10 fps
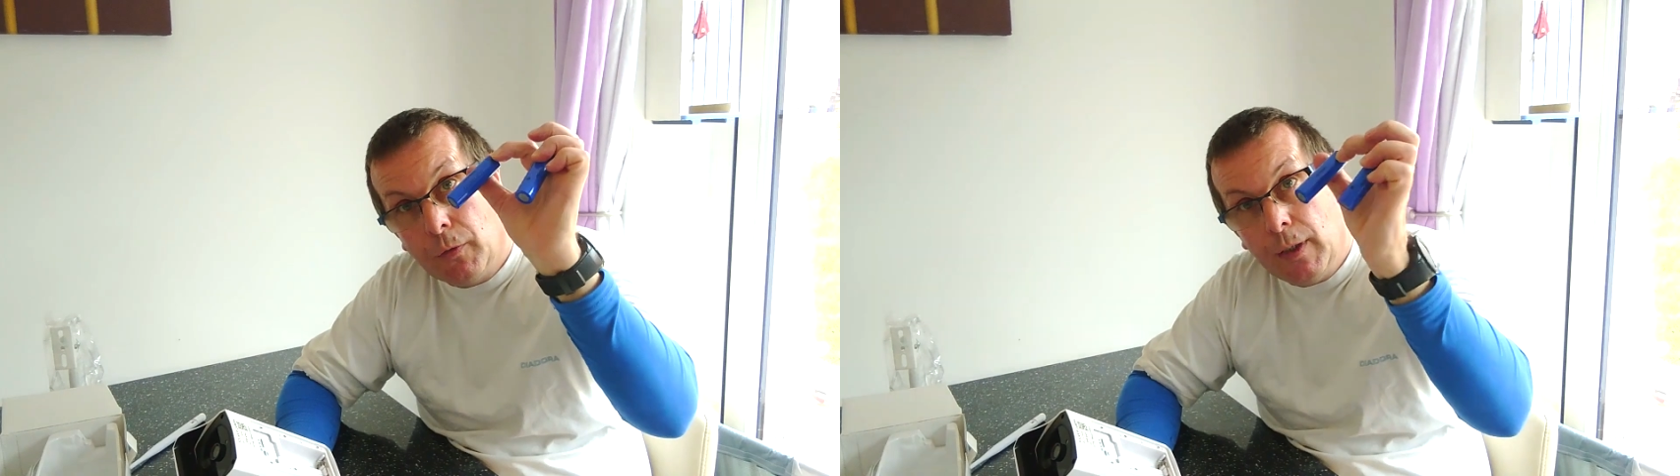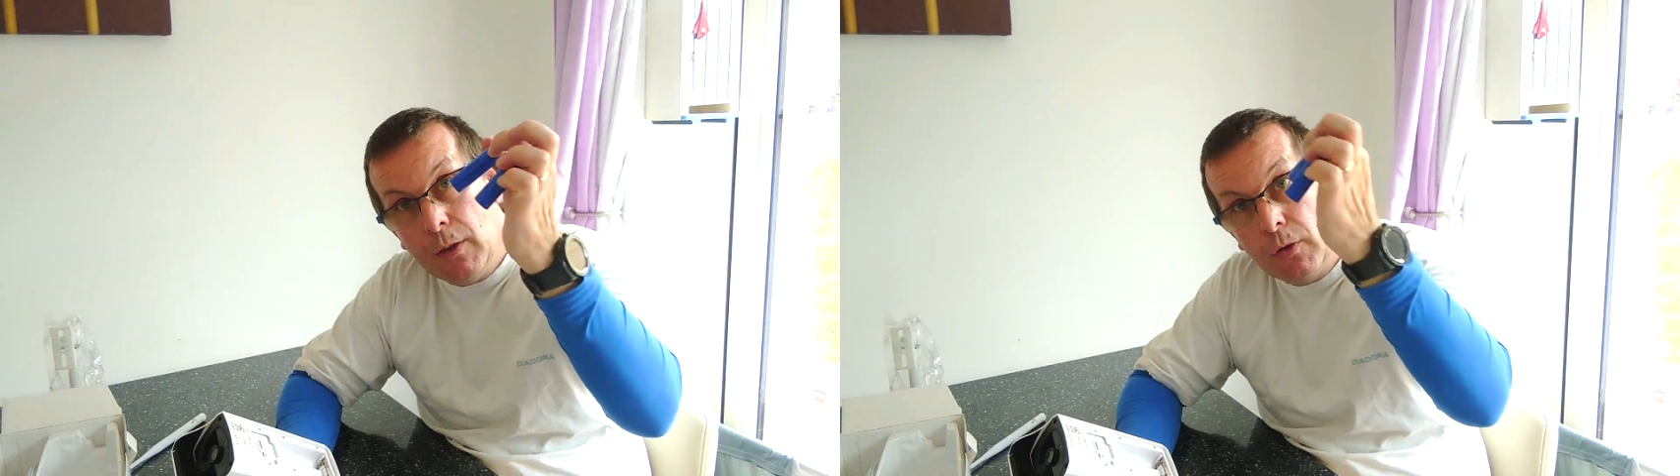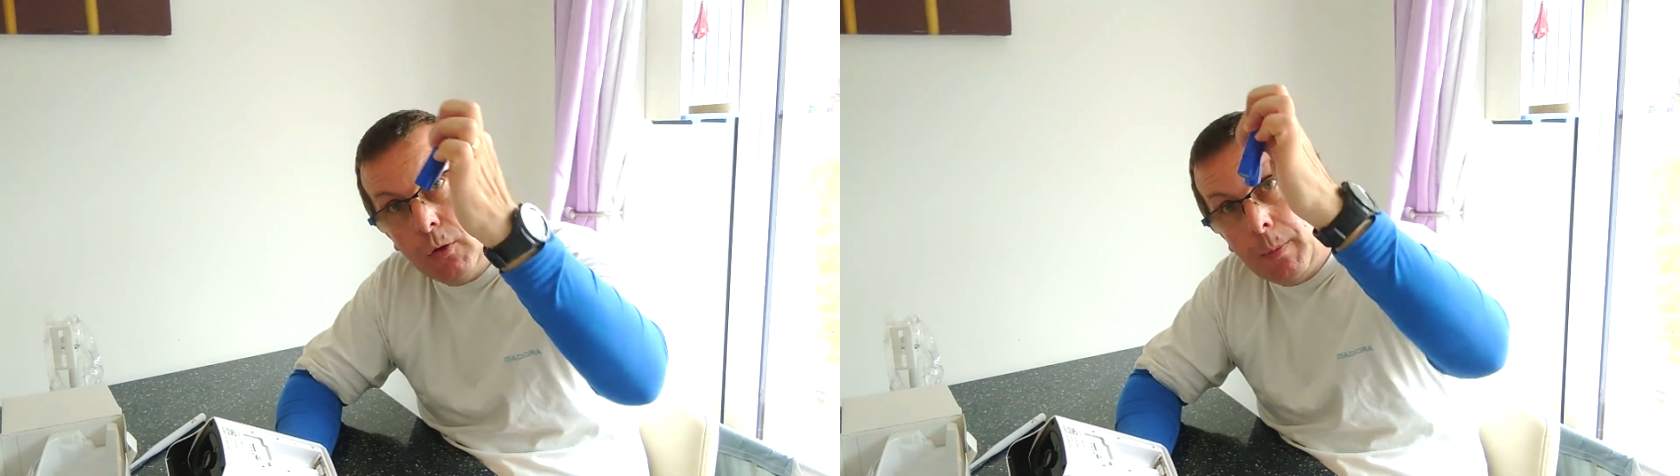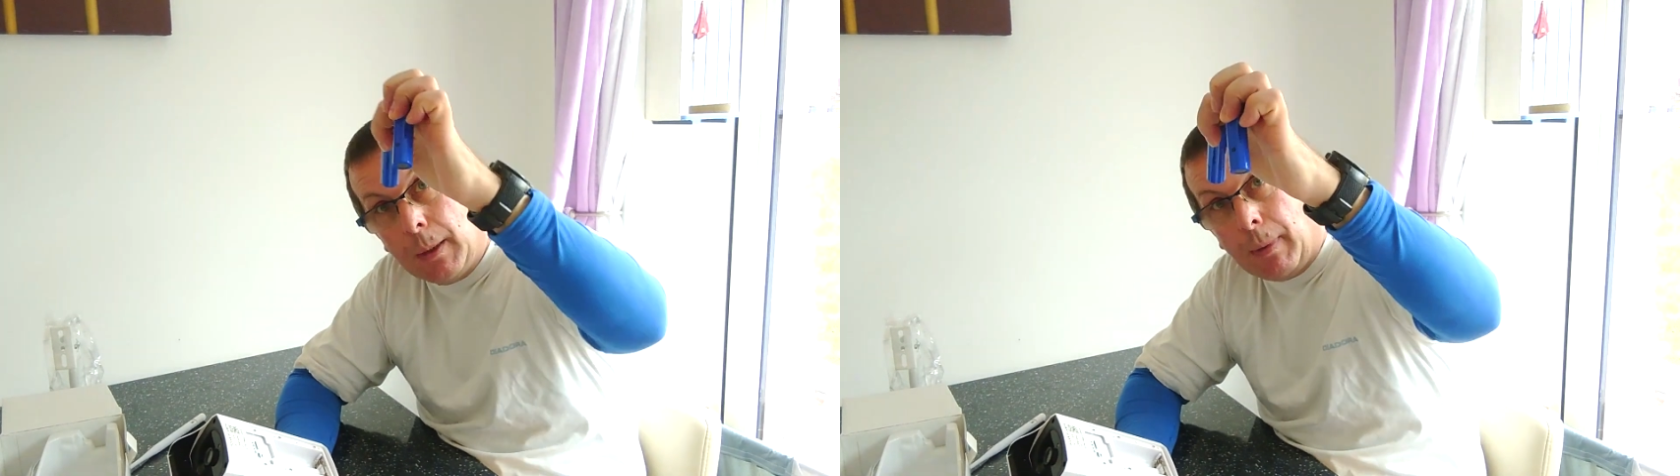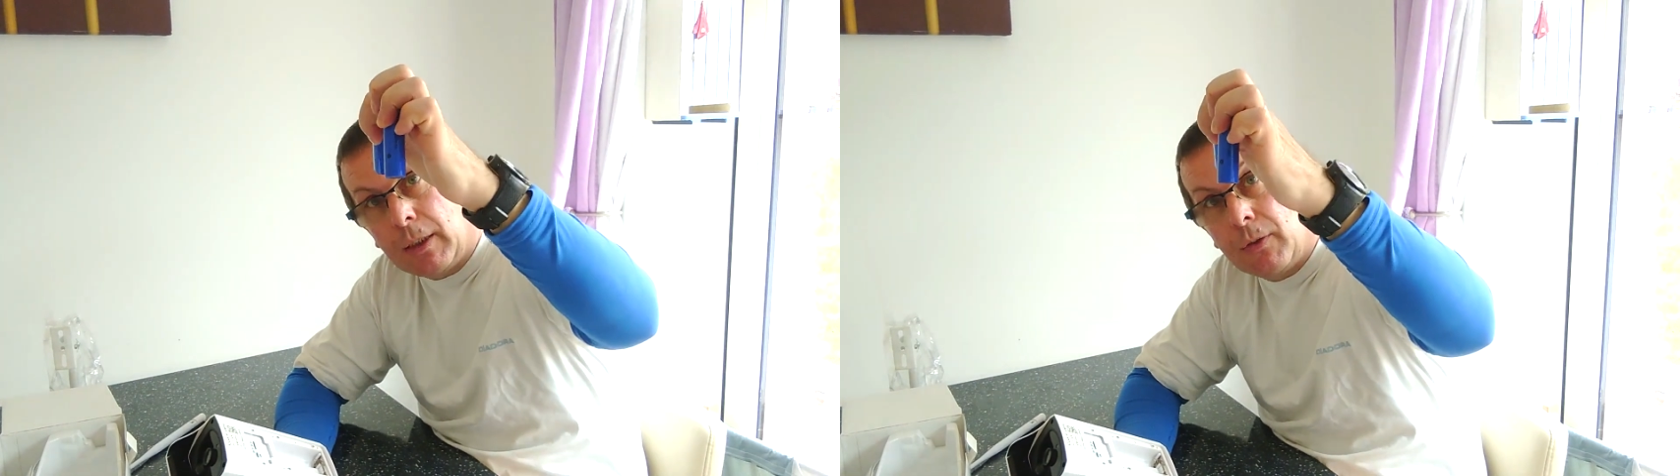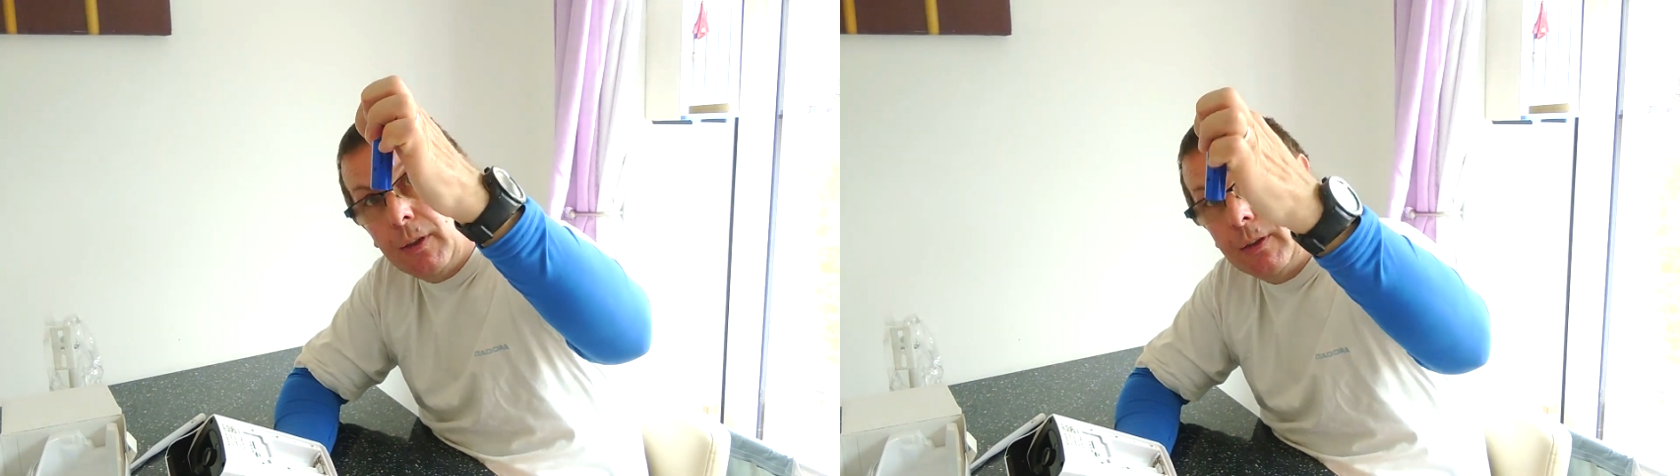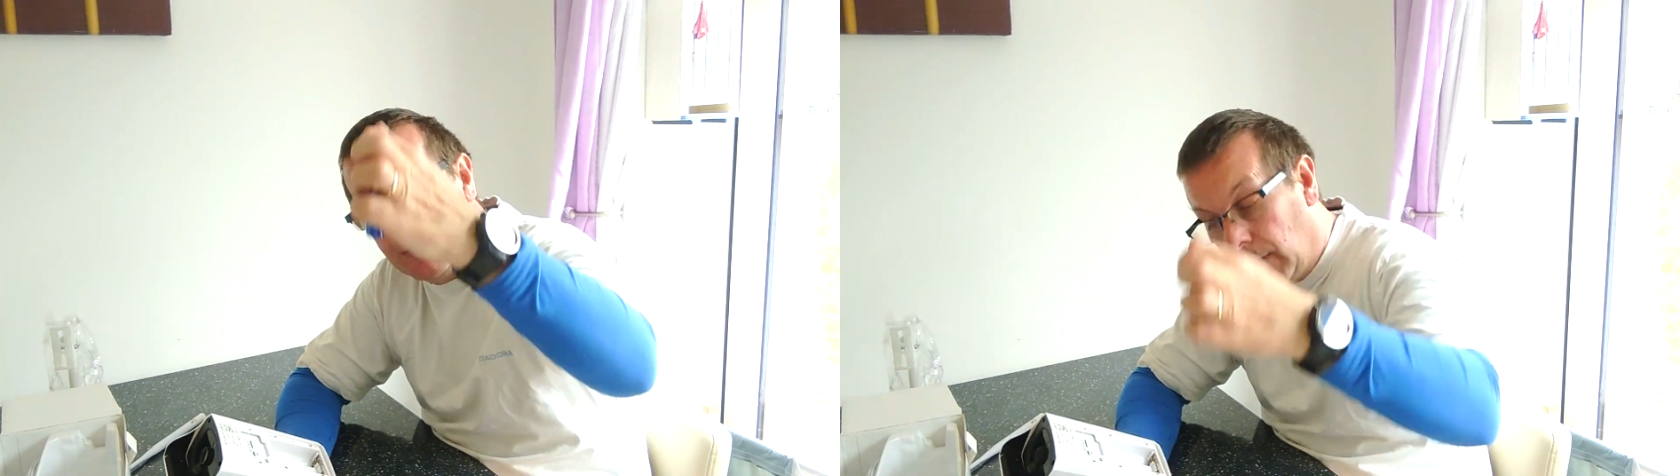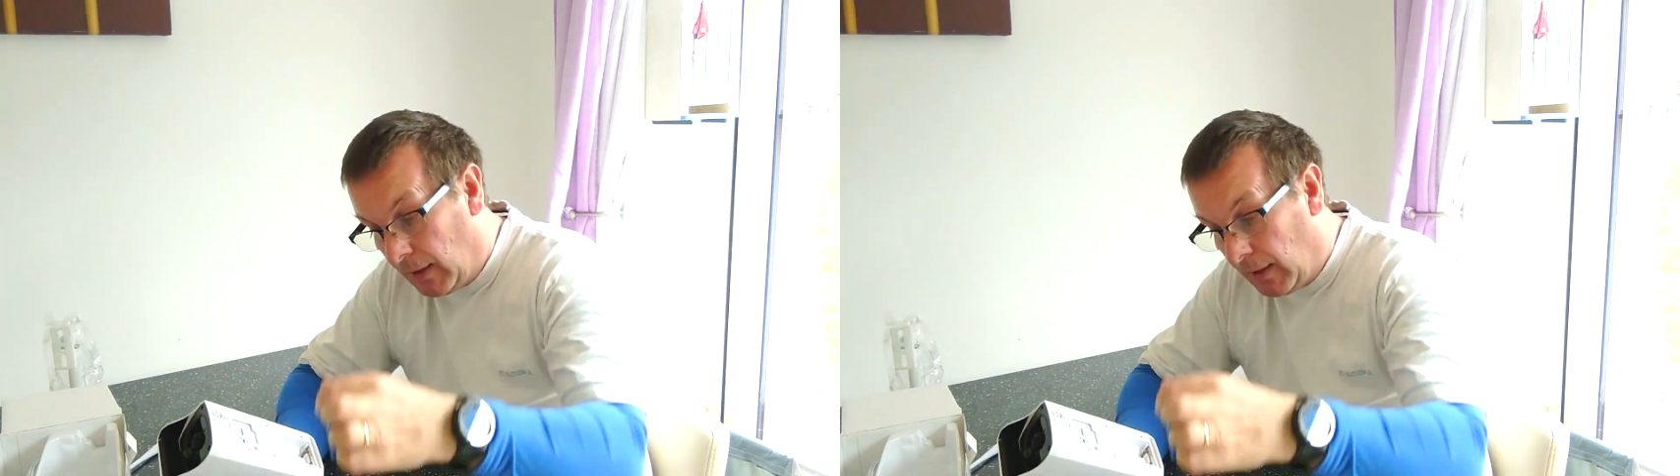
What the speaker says: off these 2 big batteries,